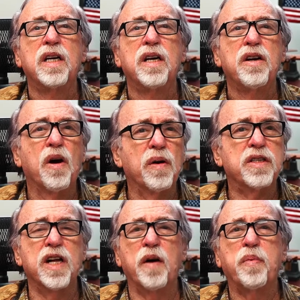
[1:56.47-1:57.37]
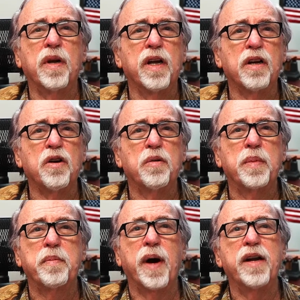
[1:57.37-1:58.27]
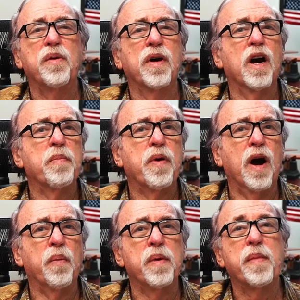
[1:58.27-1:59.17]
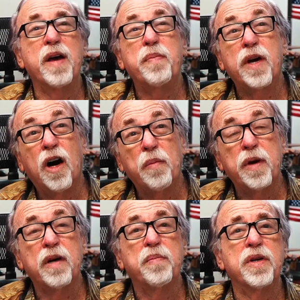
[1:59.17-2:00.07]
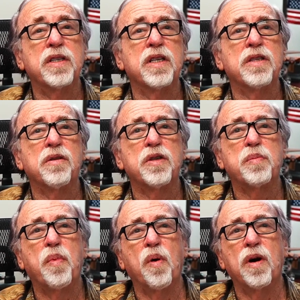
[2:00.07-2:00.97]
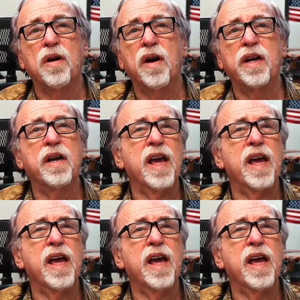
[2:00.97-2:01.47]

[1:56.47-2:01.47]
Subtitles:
No, it's not political, but by doing our part, we might be helping a business or a sport or any